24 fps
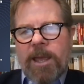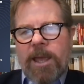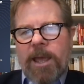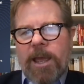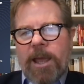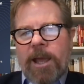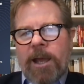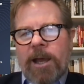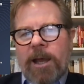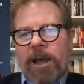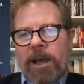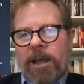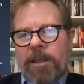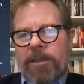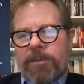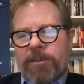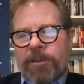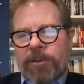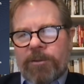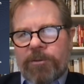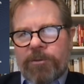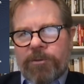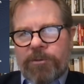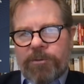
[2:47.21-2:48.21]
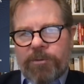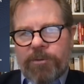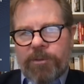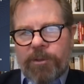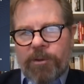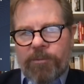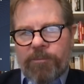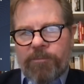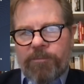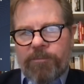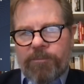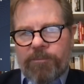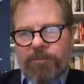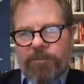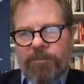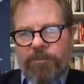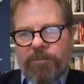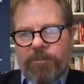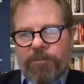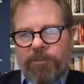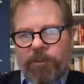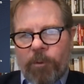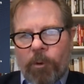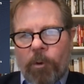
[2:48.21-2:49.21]
The
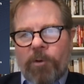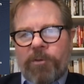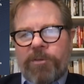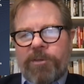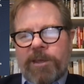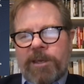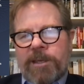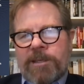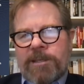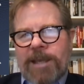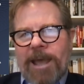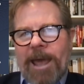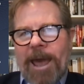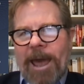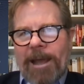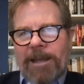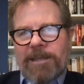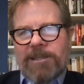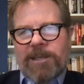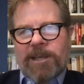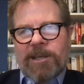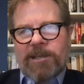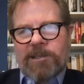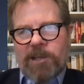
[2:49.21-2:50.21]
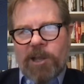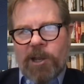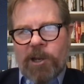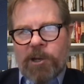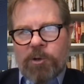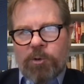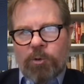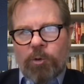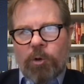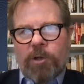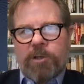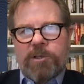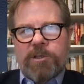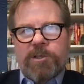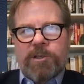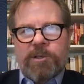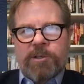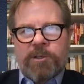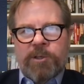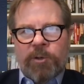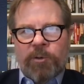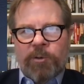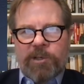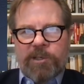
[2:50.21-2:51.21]
fourth is access across
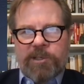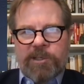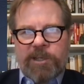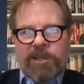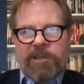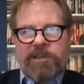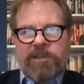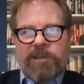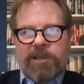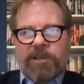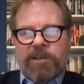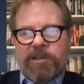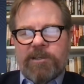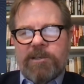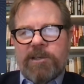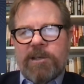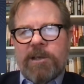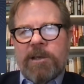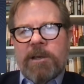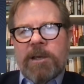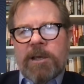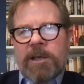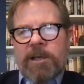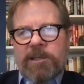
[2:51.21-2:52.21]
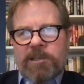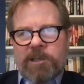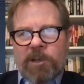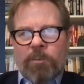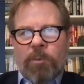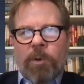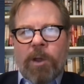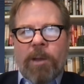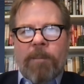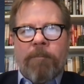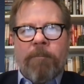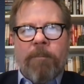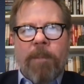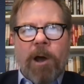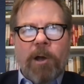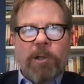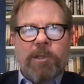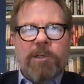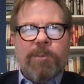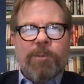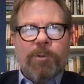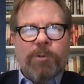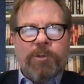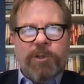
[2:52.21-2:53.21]
jurisdictions. So where
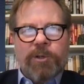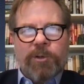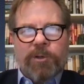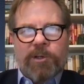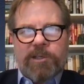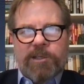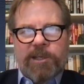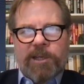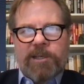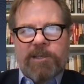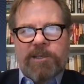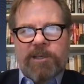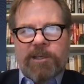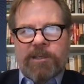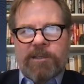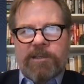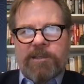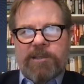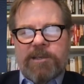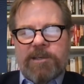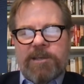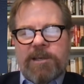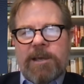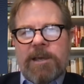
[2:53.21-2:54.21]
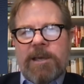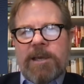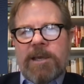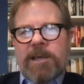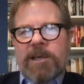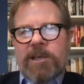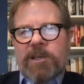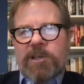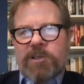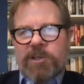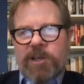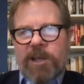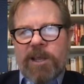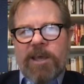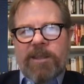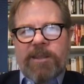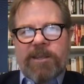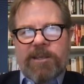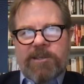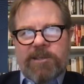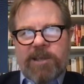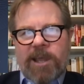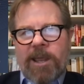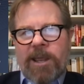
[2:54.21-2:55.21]
multiple jurisdictions share the
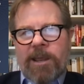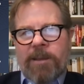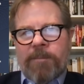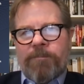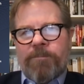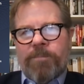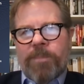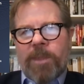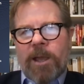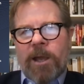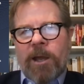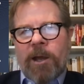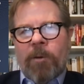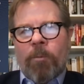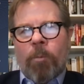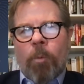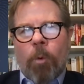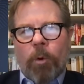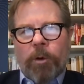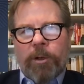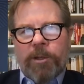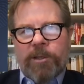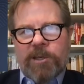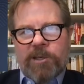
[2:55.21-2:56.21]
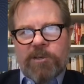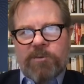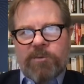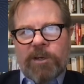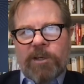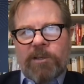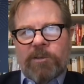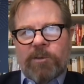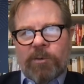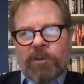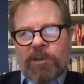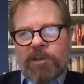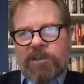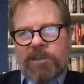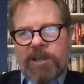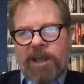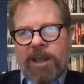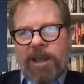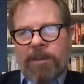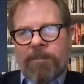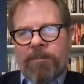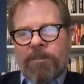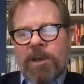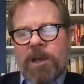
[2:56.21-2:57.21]
same water district or the
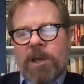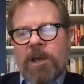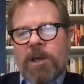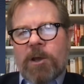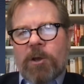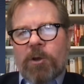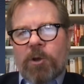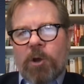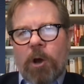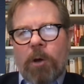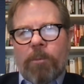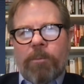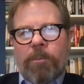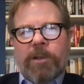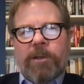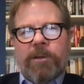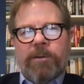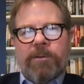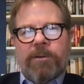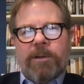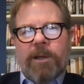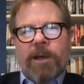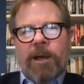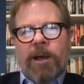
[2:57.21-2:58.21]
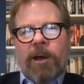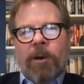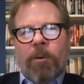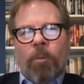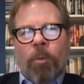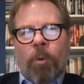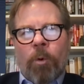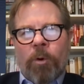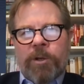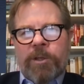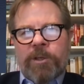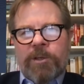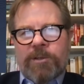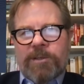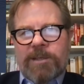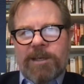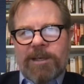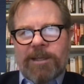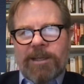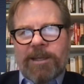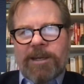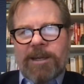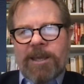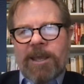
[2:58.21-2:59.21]
same common water
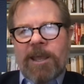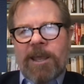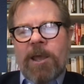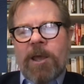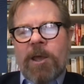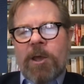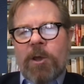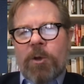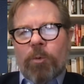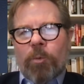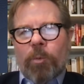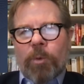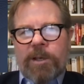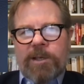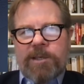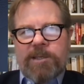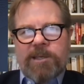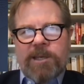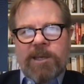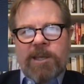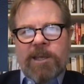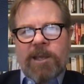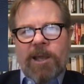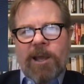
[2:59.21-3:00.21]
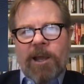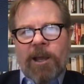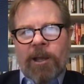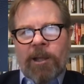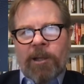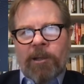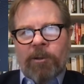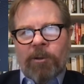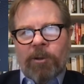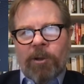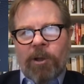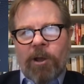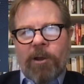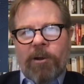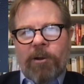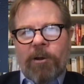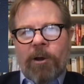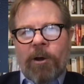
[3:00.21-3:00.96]
utility, we see a lot